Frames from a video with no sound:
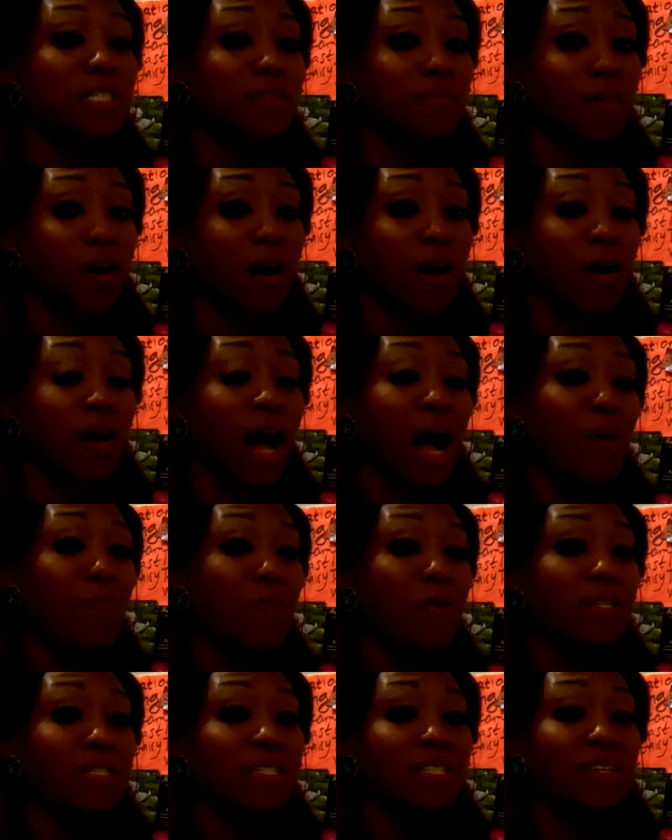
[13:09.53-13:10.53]
of all, I
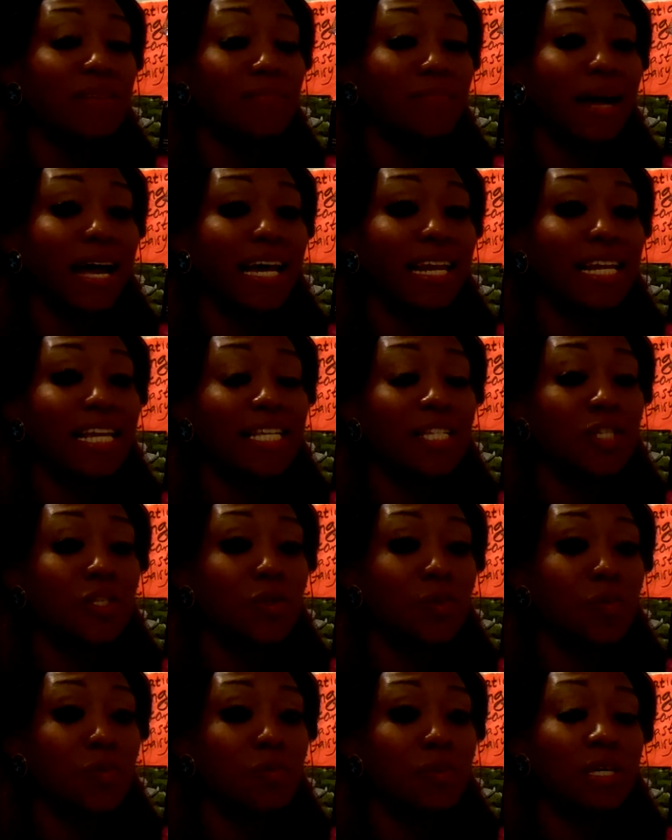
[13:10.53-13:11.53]
want somebody
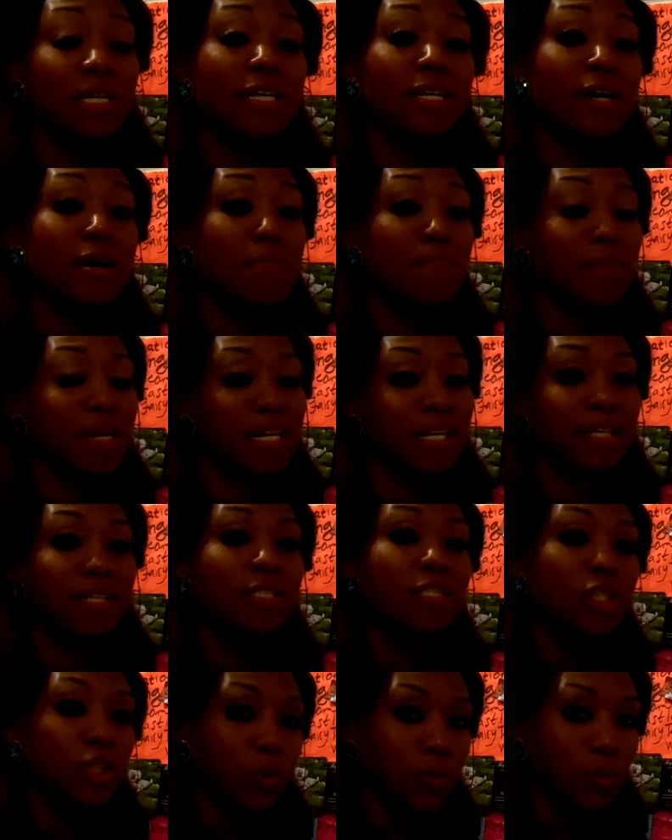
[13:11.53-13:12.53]
to be committed
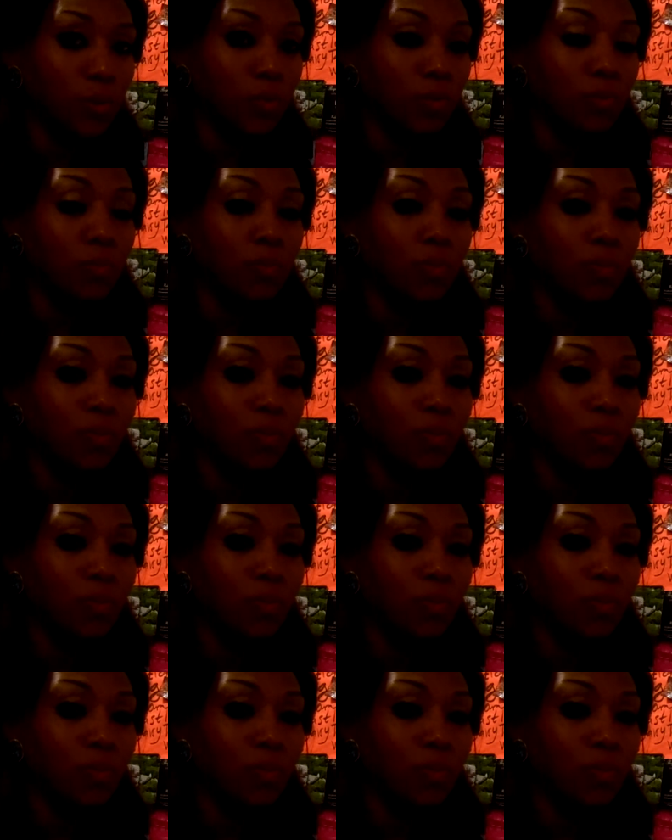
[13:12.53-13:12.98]
to.